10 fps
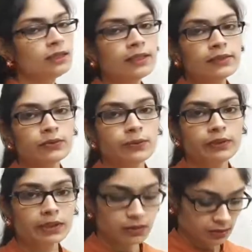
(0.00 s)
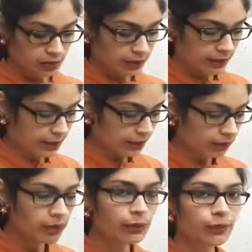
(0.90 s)
So this again
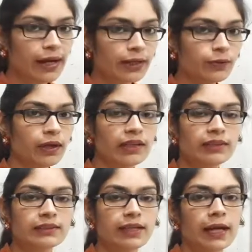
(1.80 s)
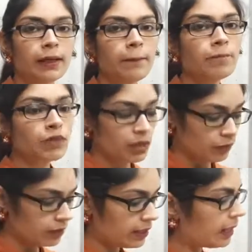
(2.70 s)
we'll try to understand with
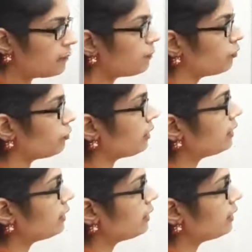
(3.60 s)
the help of one